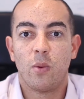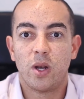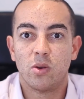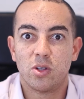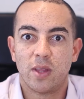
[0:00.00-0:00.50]

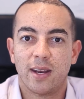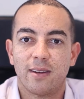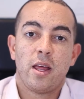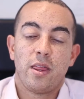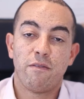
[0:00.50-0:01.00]
we don't do
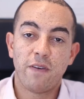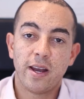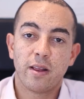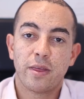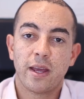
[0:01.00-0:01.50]
that. The
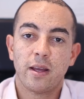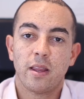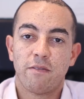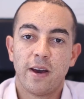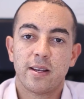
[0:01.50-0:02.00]

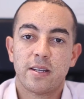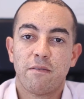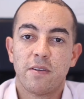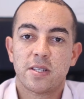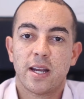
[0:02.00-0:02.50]
final
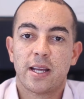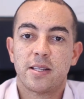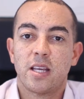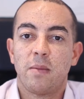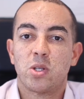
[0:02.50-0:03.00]
difference that I
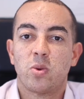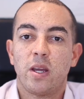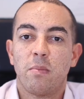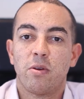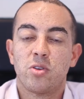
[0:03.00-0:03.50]
can see
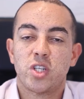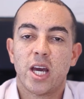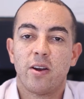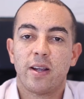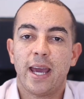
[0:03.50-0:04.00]
between Bruce
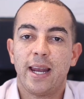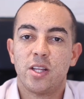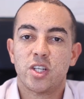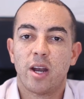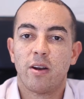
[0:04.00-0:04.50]
Jenner and
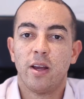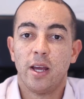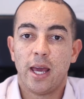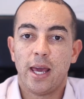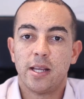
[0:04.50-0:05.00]
Caitlyn Jenner
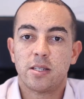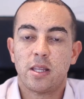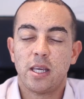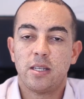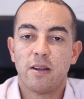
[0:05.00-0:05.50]

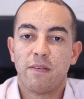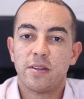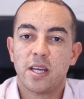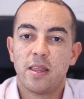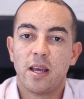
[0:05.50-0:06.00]
is the
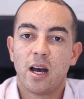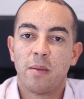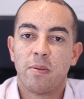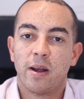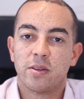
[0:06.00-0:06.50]
difference in the
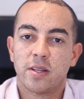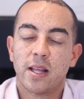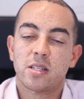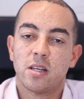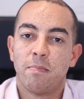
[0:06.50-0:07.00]
eyebrows.
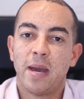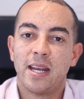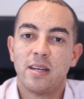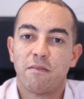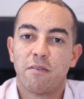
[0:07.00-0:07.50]
And that's the
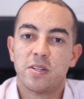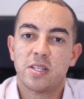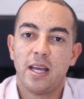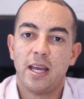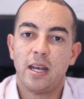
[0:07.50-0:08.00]
main
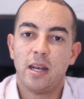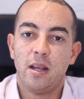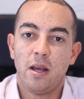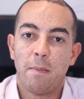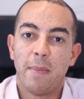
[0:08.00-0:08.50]
difference in
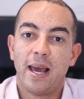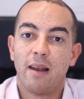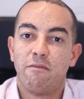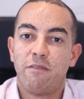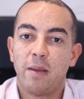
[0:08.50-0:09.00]

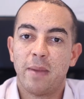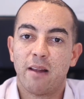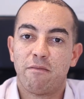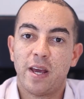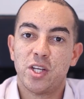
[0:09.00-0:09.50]
male and
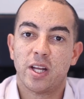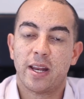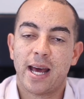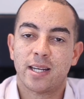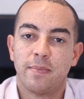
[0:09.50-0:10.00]
female facial
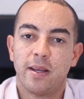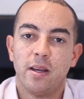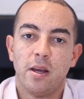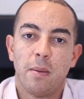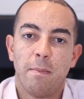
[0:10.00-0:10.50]
anatomy.
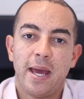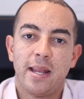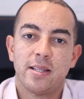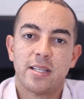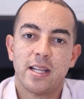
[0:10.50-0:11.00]

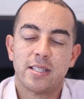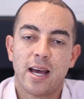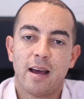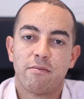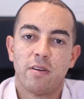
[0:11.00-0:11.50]
Men tend
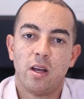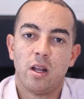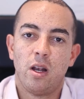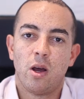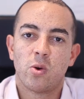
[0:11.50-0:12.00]
to have
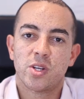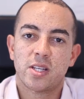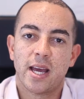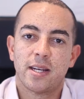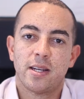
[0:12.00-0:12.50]
lower
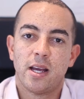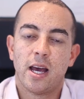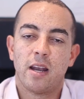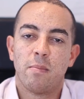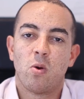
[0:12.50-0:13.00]
set and